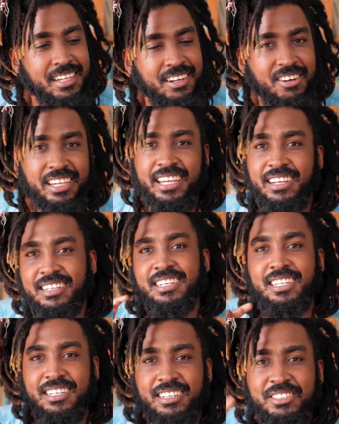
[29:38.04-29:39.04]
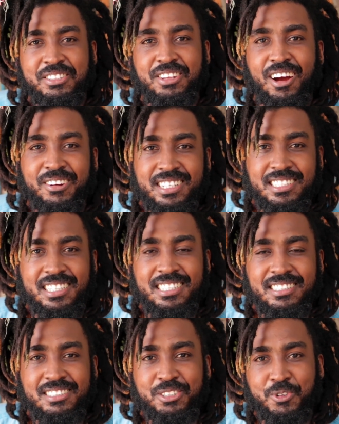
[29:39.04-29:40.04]
Okay. Norris'
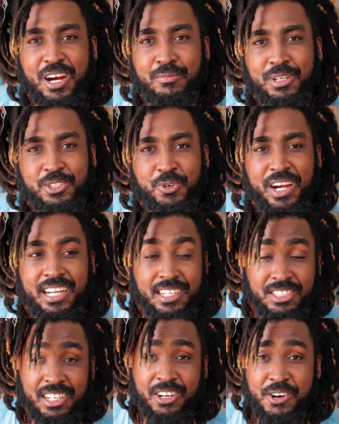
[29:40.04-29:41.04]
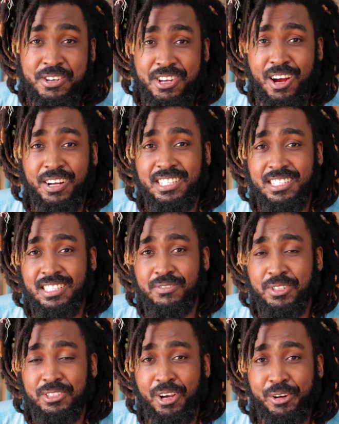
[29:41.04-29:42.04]
Instagram is right. Check out Norris. He's a
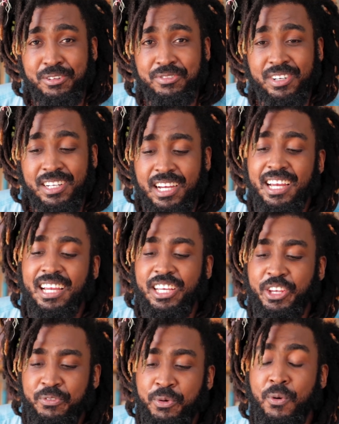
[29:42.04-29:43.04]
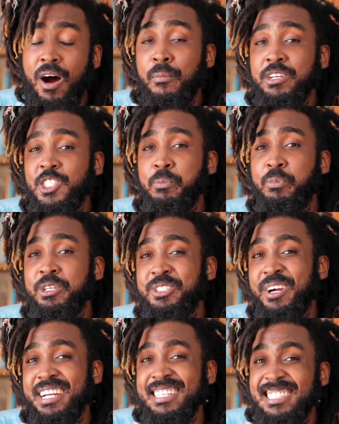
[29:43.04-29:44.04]
photographer. If you want me to put
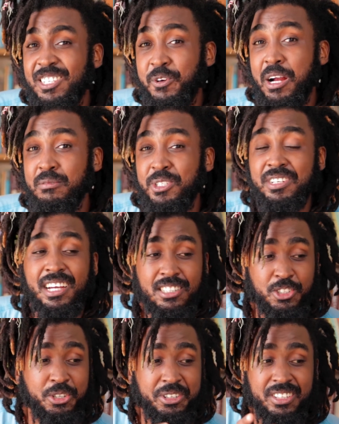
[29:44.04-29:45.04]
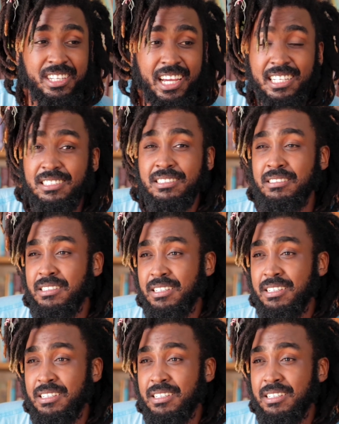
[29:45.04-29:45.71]
your Instagram so that you could get...